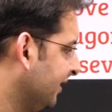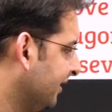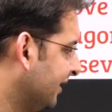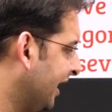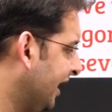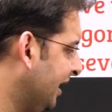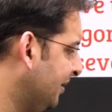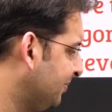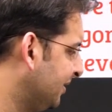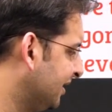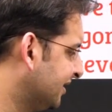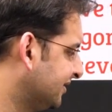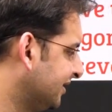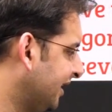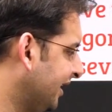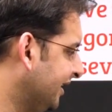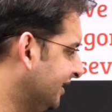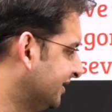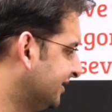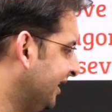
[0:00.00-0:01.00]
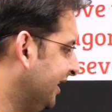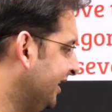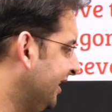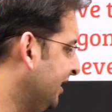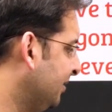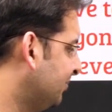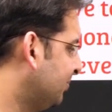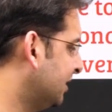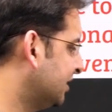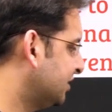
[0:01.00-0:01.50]
9 plus 9 is
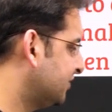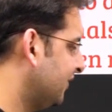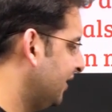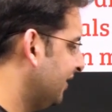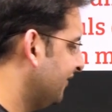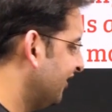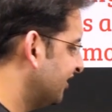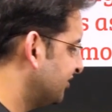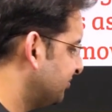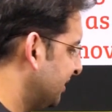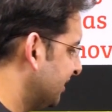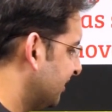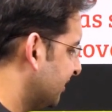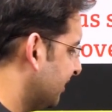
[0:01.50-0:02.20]
18, plus 12 gives me